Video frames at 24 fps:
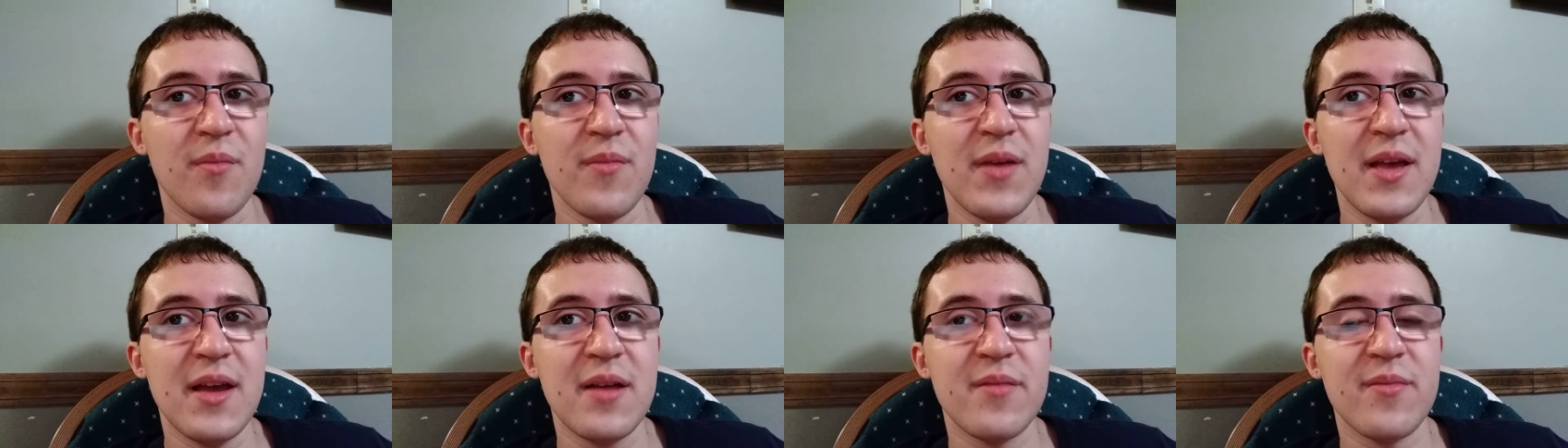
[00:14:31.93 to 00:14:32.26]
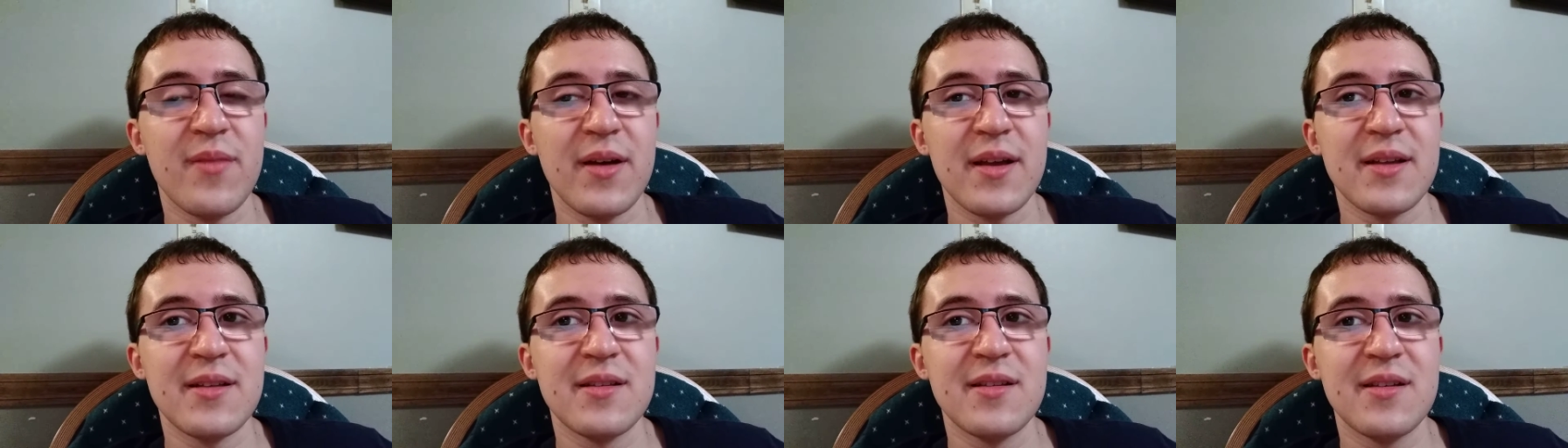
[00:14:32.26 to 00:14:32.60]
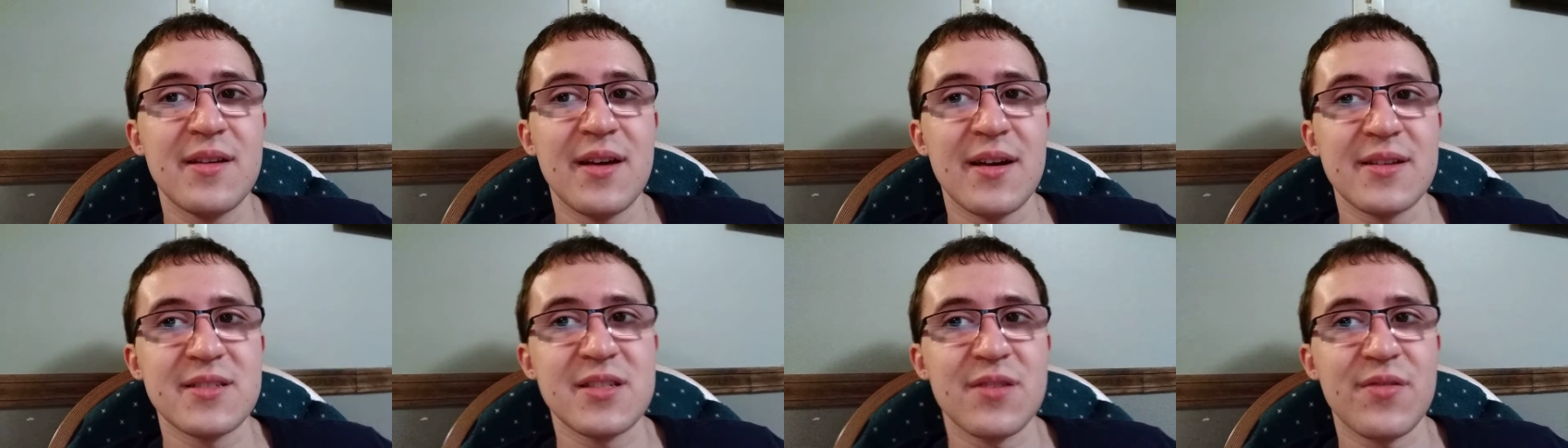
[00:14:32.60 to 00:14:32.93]
Me and my
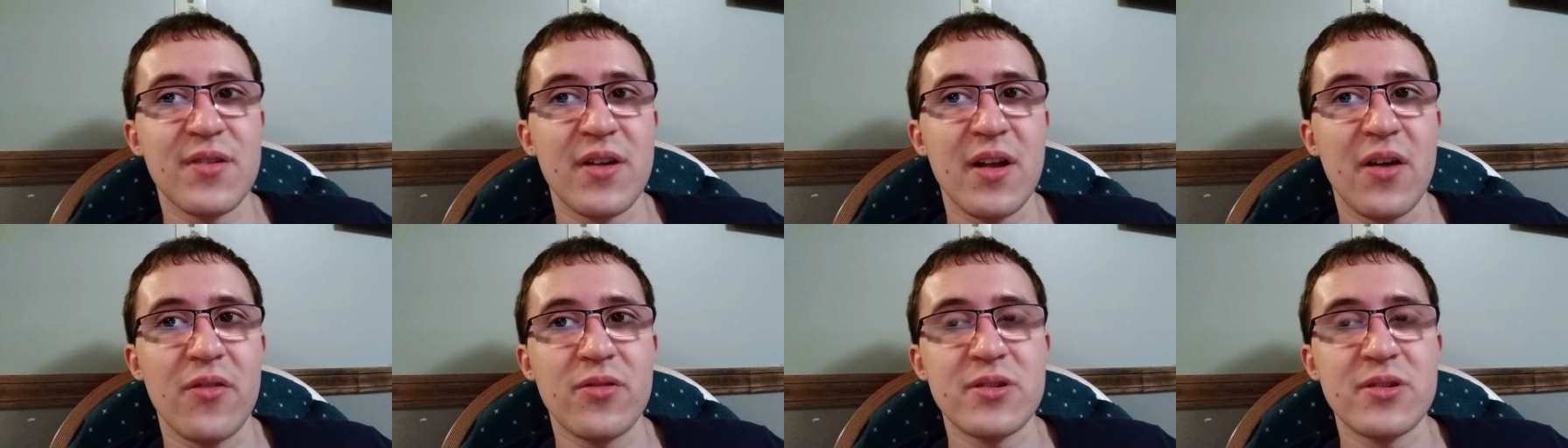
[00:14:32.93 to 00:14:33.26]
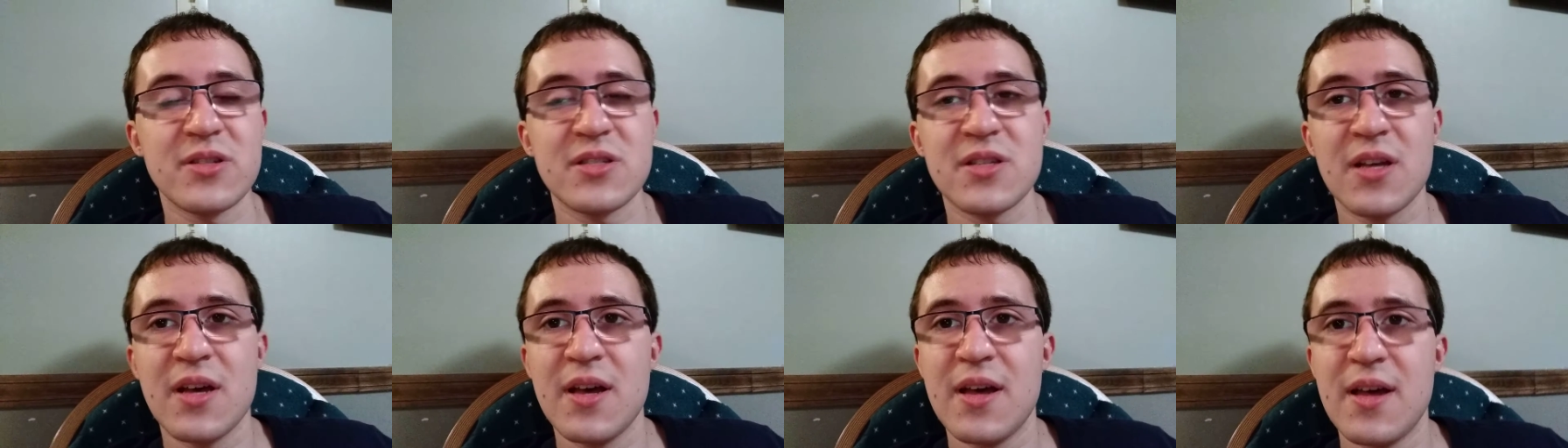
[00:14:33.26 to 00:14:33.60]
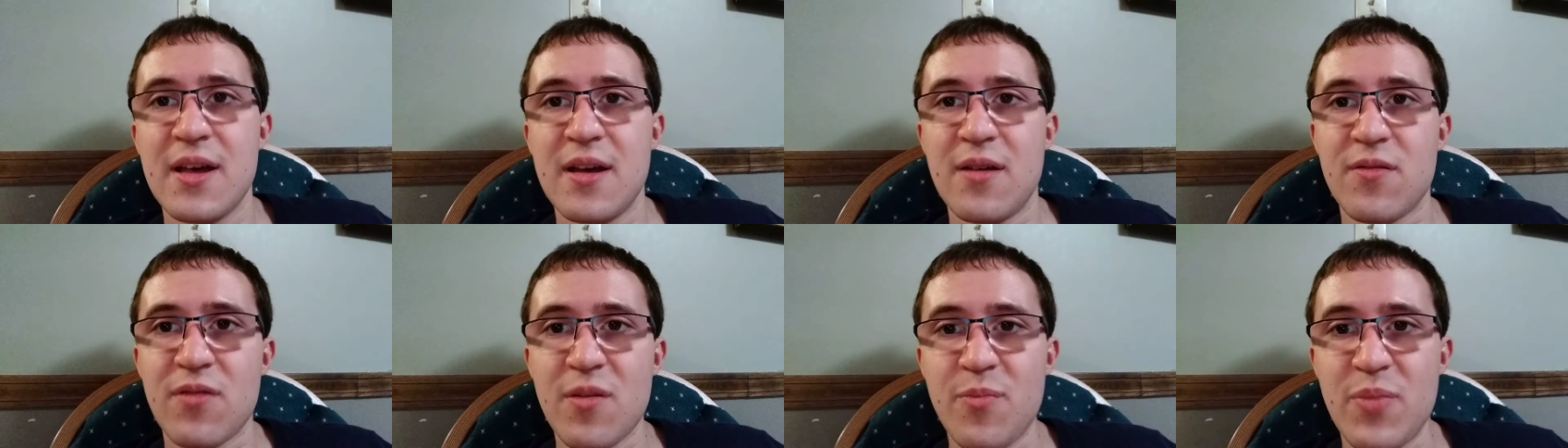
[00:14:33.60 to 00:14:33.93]
cousin would always
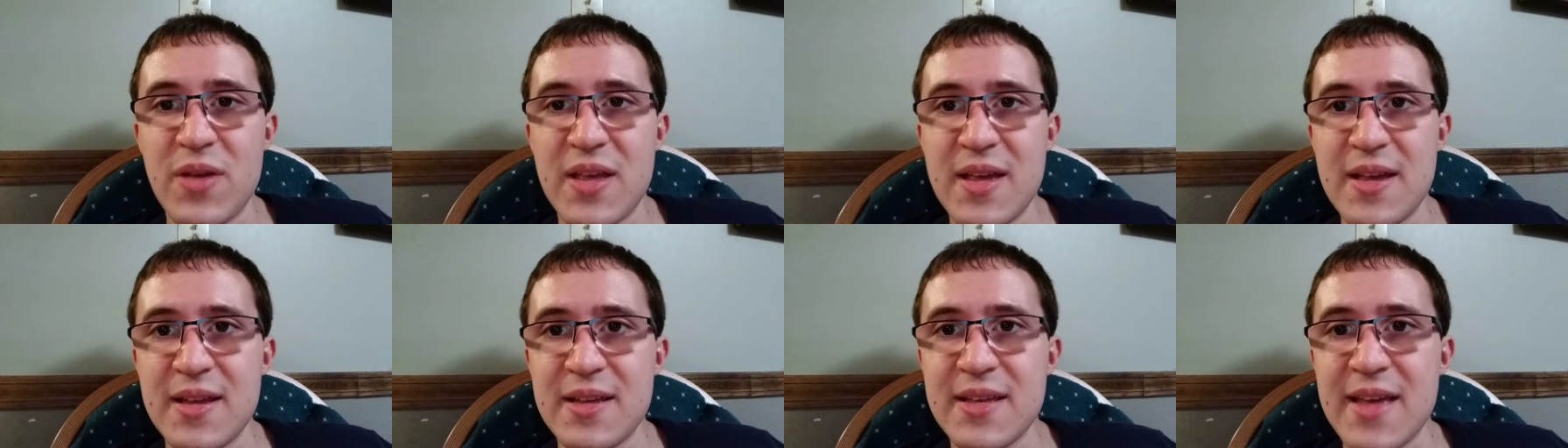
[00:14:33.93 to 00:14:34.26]
repeat